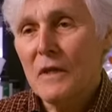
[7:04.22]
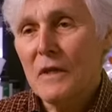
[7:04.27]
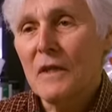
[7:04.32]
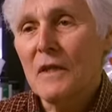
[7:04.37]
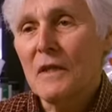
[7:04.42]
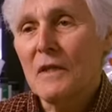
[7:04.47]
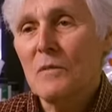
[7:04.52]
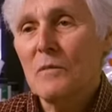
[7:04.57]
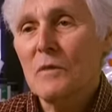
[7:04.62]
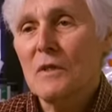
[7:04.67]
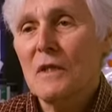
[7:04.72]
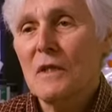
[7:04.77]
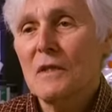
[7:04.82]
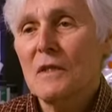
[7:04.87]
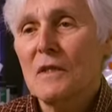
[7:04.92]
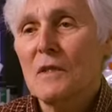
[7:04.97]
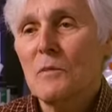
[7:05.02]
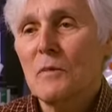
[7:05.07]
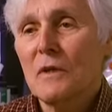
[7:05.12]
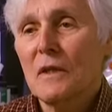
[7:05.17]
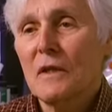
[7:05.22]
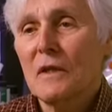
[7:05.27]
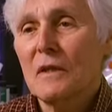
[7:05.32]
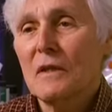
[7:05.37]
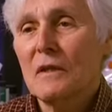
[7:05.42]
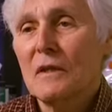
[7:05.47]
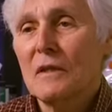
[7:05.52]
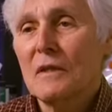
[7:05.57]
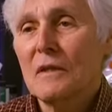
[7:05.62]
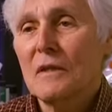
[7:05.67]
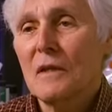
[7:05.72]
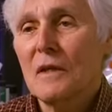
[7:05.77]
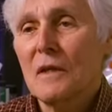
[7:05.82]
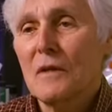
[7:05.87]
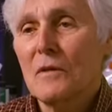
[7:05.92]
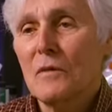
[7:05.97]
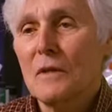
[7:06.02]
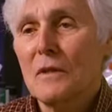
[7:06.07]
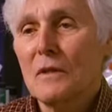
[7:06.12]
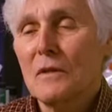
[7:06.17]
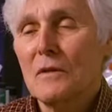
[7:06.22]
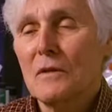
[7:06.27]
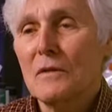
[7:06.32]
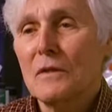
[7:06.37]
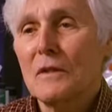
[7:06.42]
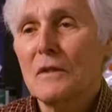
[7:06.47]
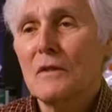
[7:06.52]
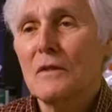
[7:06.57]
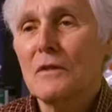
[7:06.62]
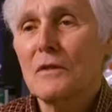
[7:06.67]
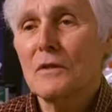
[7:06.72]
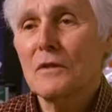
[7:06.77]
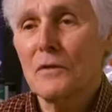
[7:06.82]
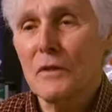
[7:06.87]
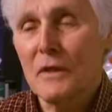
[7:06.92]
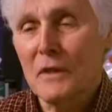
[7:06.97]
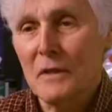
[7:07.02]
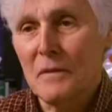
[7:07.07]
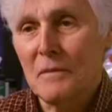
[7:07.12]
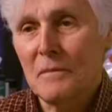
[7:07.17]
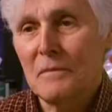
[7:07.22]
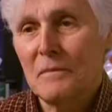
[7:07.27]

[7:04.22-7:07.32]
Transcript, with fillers: kingdoms on this planet. Now we know there are three.